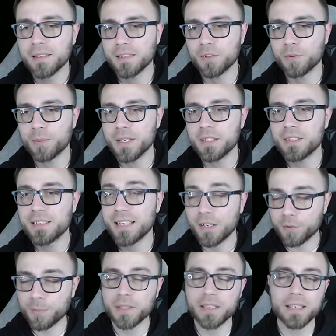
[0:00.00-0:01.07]
since we
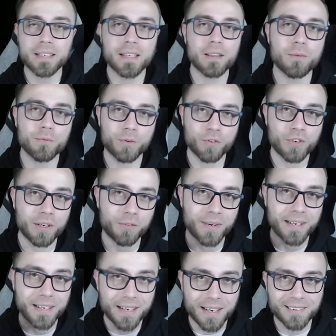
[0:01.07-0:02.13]
desperately need them for
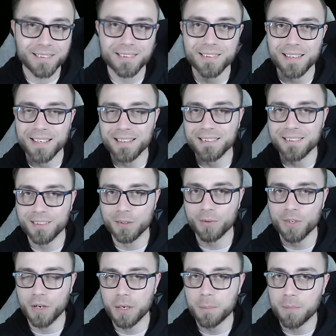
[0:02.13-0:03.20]
generating essence against
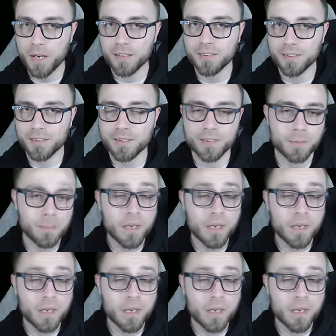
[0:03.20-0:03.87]
single target bosses.